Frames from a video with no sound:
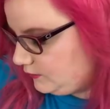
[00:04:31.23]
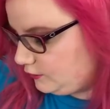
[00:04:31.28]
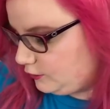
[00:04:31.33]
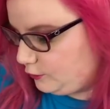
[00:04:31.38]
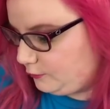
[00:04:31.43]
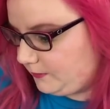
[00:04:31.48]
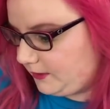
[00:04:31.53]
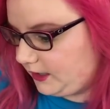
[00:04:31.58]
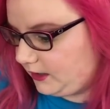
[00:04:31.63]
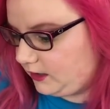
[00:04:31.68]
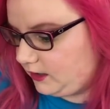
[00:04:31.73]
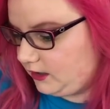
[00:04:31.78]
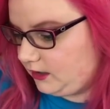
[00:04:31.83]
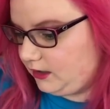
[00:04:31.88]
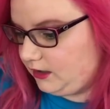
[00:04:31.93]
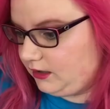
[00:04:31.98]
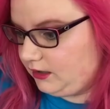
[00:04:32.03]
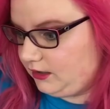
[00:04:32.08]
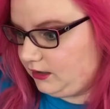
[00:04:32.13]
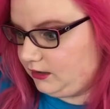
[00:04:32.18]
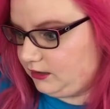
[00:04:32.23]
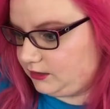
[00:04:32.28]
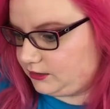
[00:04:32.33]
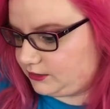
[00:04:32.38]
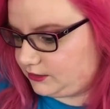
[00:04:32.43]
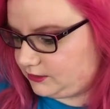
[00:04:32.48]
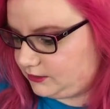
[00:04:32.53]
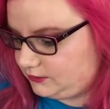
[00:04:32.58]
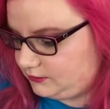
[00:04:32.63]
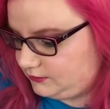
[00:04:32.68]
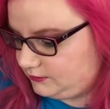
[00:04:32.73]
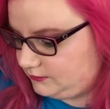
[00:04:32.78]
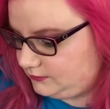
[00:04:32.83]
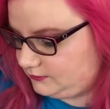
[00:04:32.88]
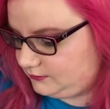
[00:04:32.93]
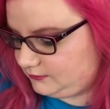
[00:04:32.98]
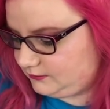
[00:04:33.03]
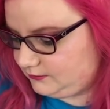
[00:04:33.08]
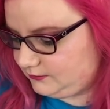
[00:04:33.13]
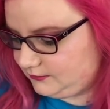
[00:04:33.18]
Oh my gosh.
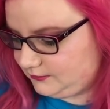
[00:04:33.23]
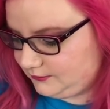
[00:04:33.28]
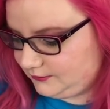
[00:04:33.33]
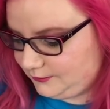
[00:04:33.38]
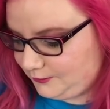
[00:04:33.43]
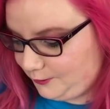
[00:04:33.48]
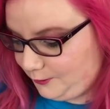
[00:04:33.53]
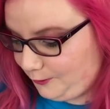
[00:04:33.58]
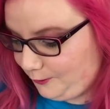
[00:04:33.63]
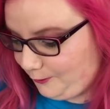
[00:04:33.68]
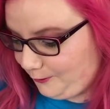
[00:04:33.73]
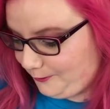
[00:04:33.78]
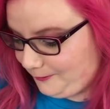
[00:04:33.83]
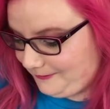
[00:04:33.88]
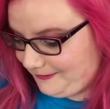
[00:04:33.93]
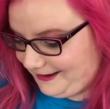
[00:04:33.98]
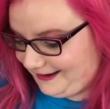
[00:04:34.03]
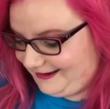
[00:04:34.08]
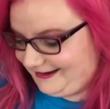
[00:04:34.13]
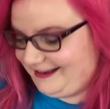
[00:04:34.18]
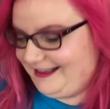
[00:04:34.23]
Oh my